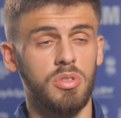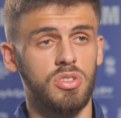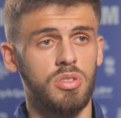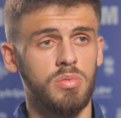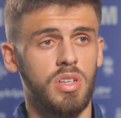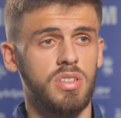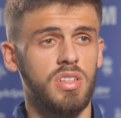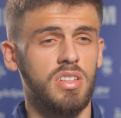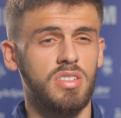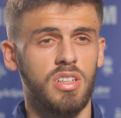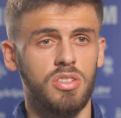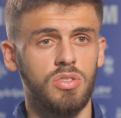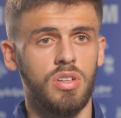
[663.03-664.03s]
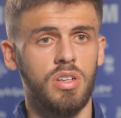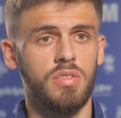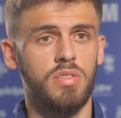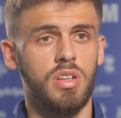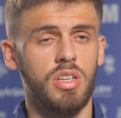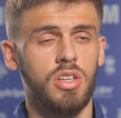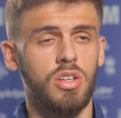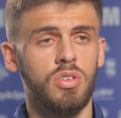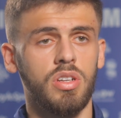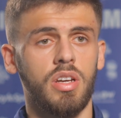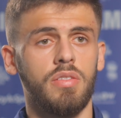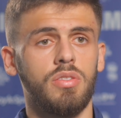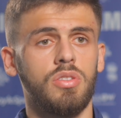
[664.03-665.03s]
And sometimes that sets you off. Like you
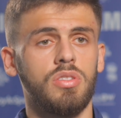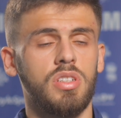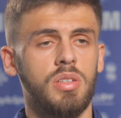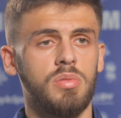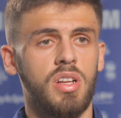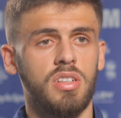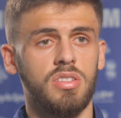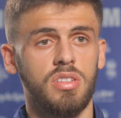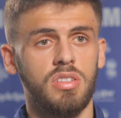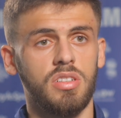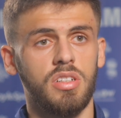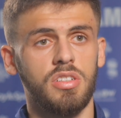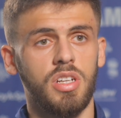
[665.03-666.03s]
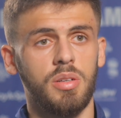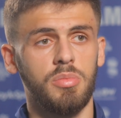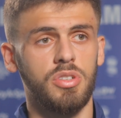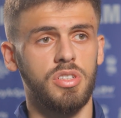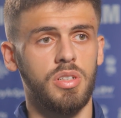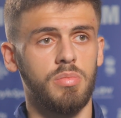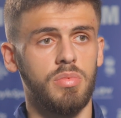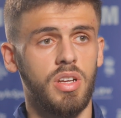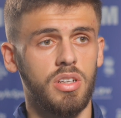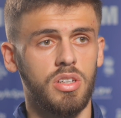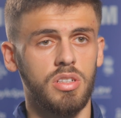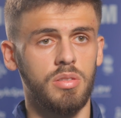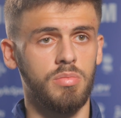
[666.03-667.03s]
look at a few teams last season in the Championship
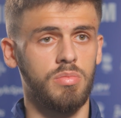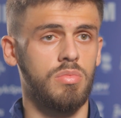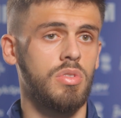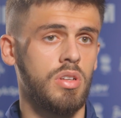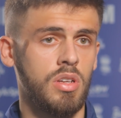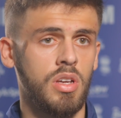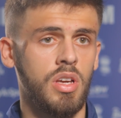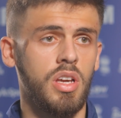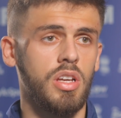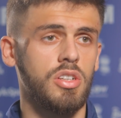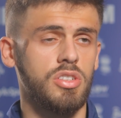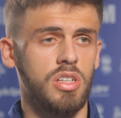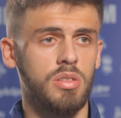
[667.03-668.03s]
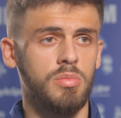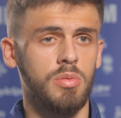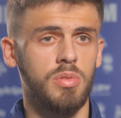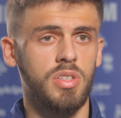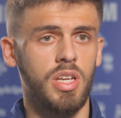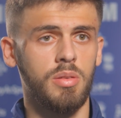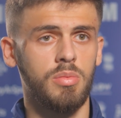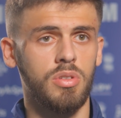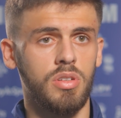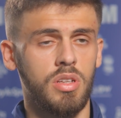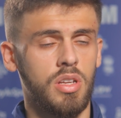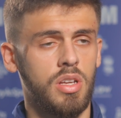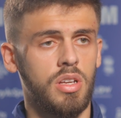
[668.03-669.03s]
that got them, you shot them up the table.
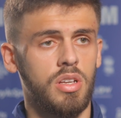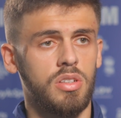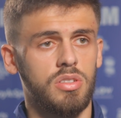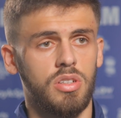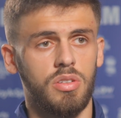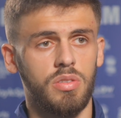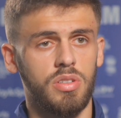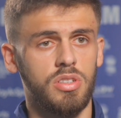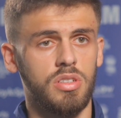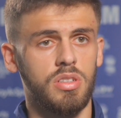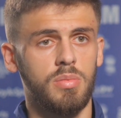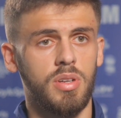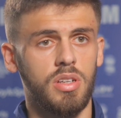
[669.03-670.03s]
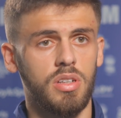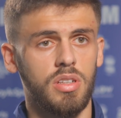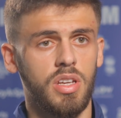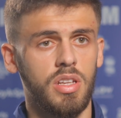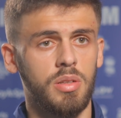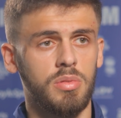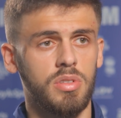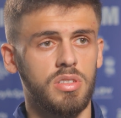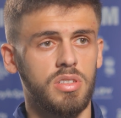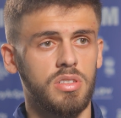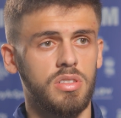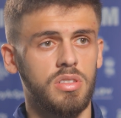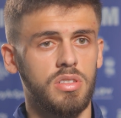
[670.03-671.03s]
So it's just about getting them
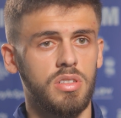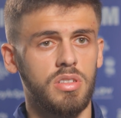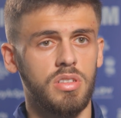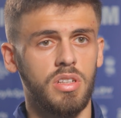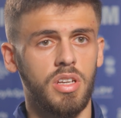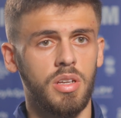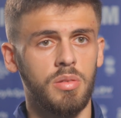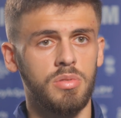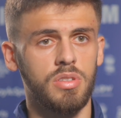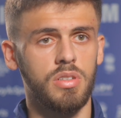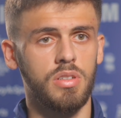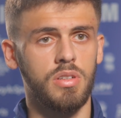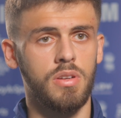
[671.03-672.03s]
consistencies in games.